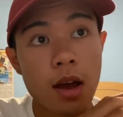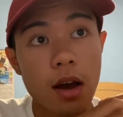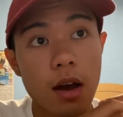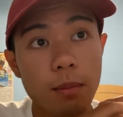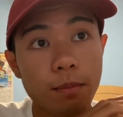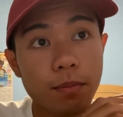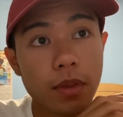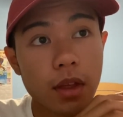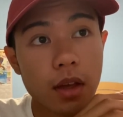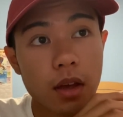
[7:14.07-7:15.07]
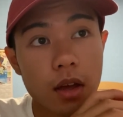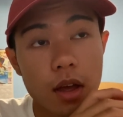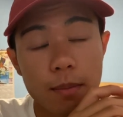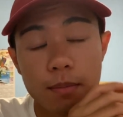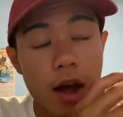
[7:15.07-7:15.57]

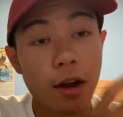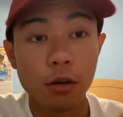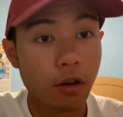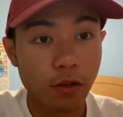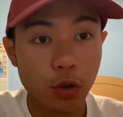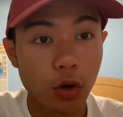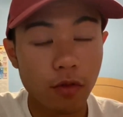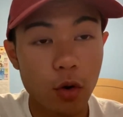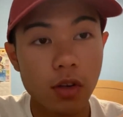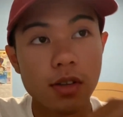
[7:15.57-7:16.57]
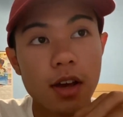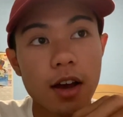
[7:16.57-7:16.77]
But I don't know for sure, of course.